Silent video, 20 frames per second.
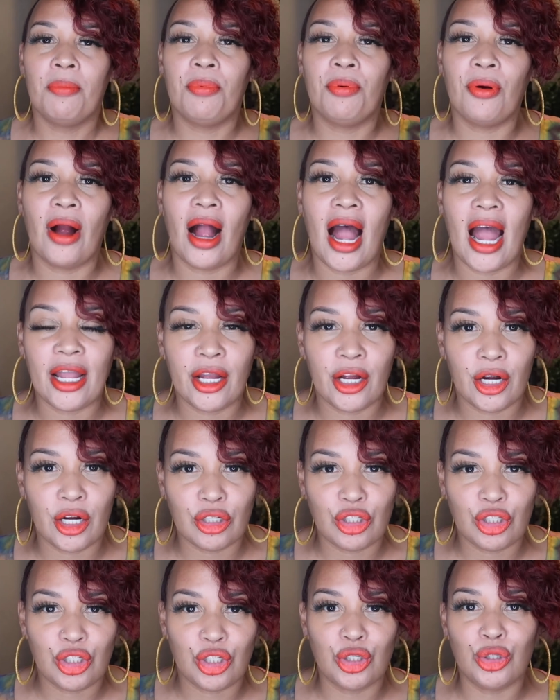prior
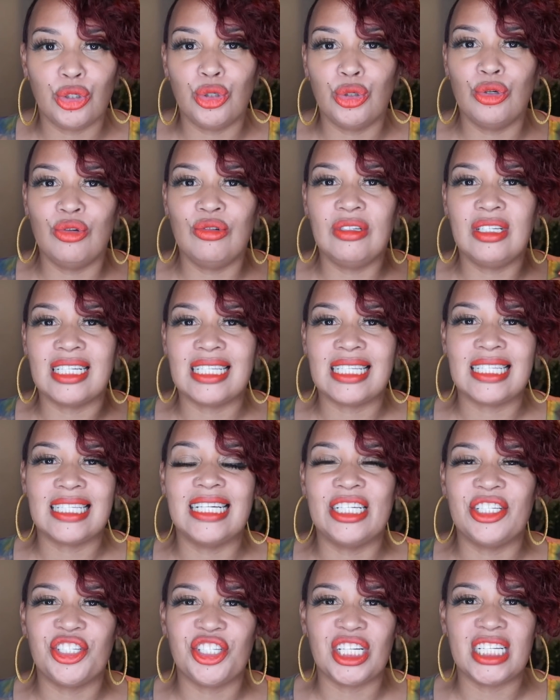to
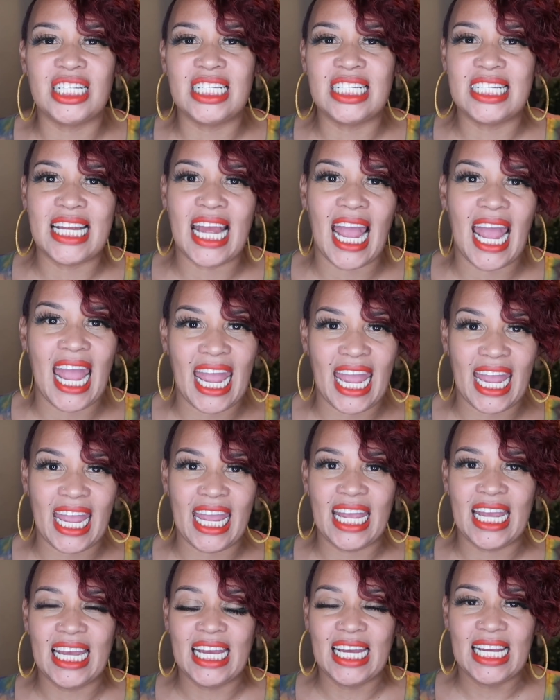decision
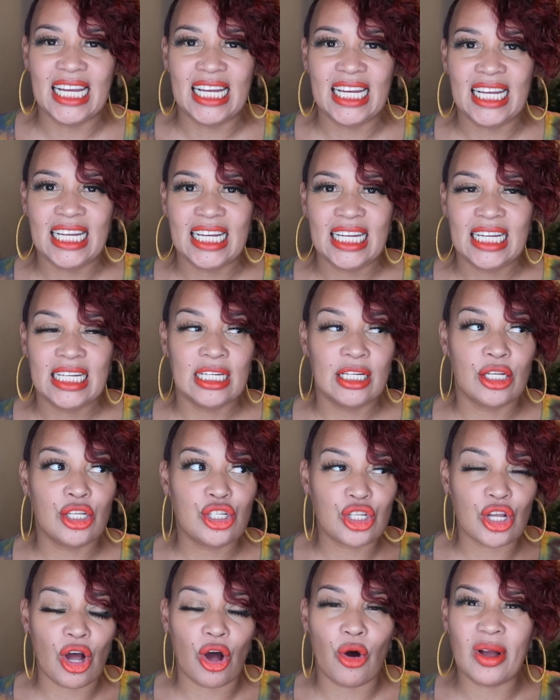day.
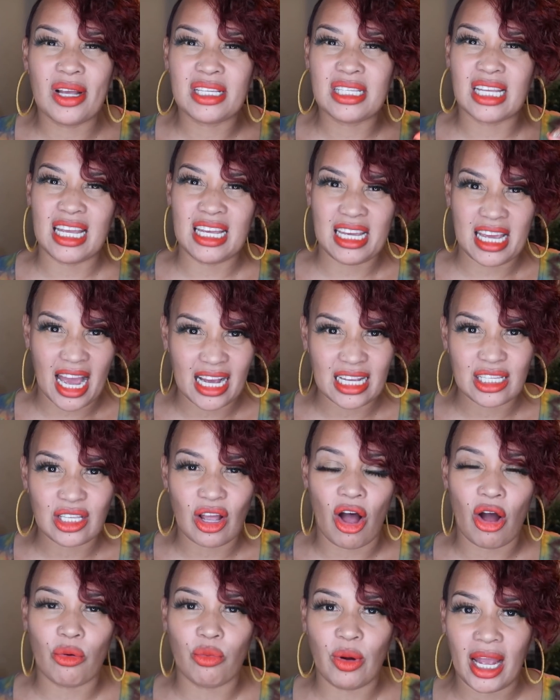So it's a yes
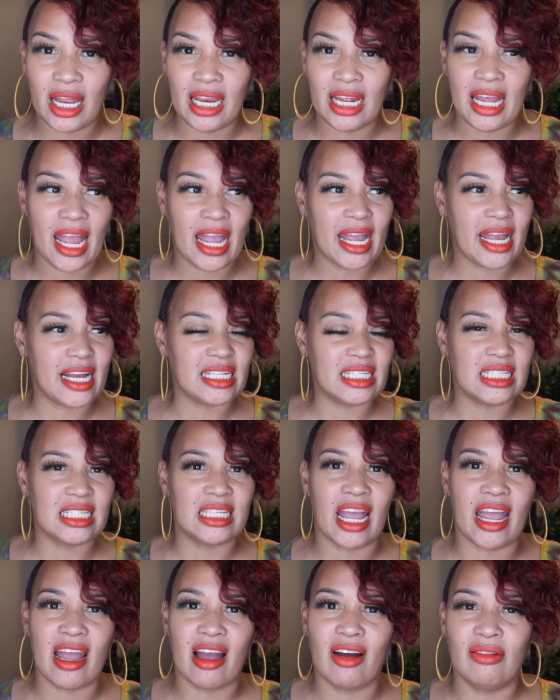already, hands
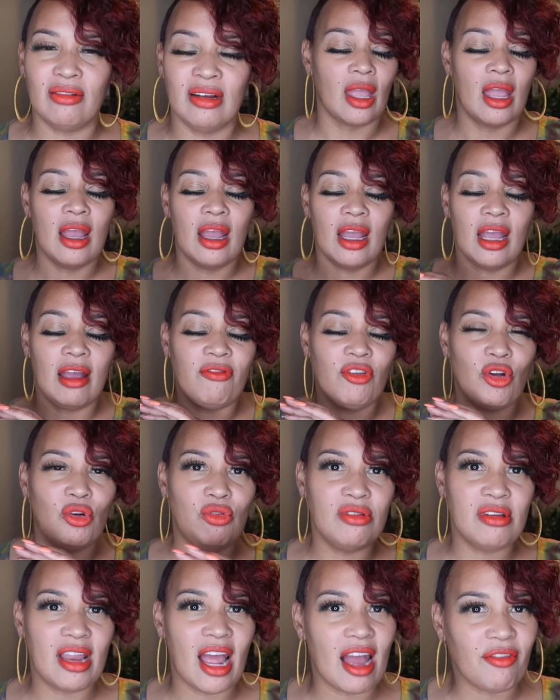down. If you
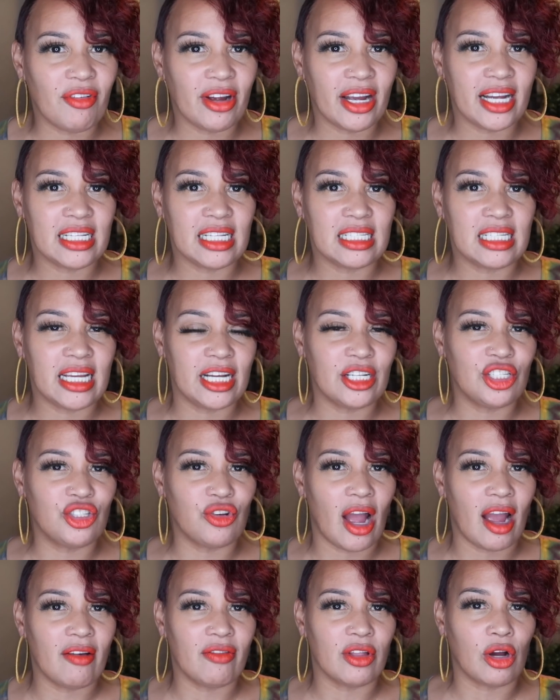never get to test
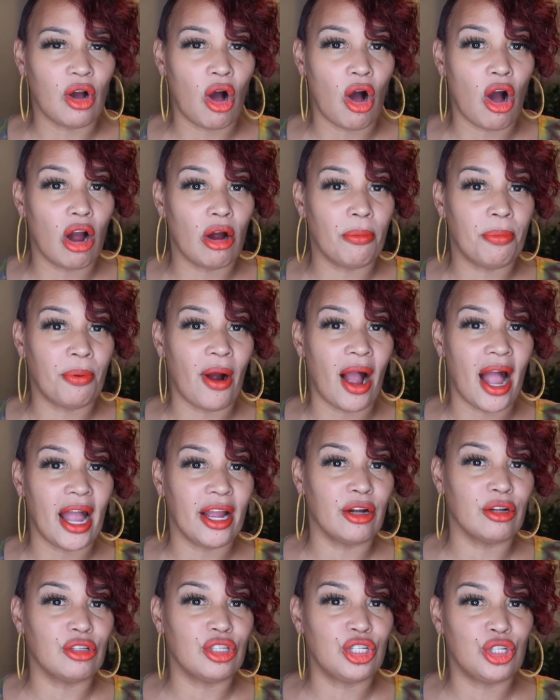drive the car
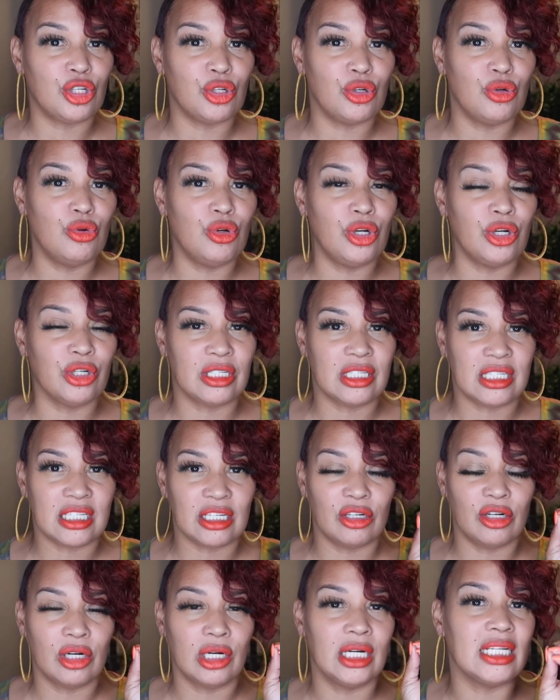prior to, you're
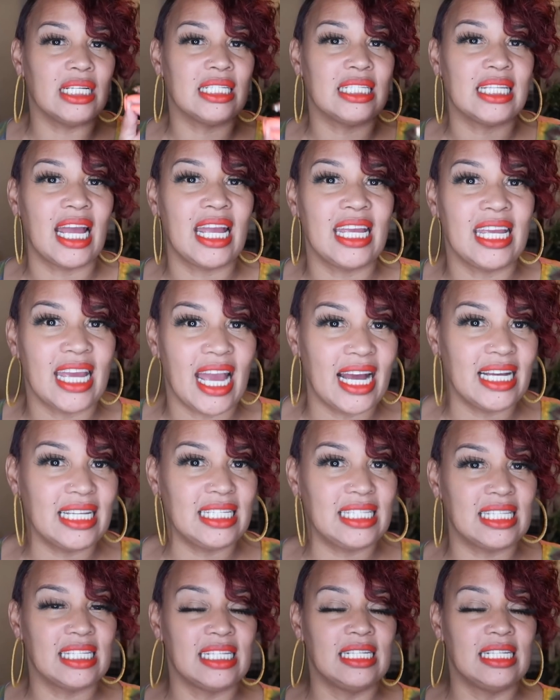still gonna say yes.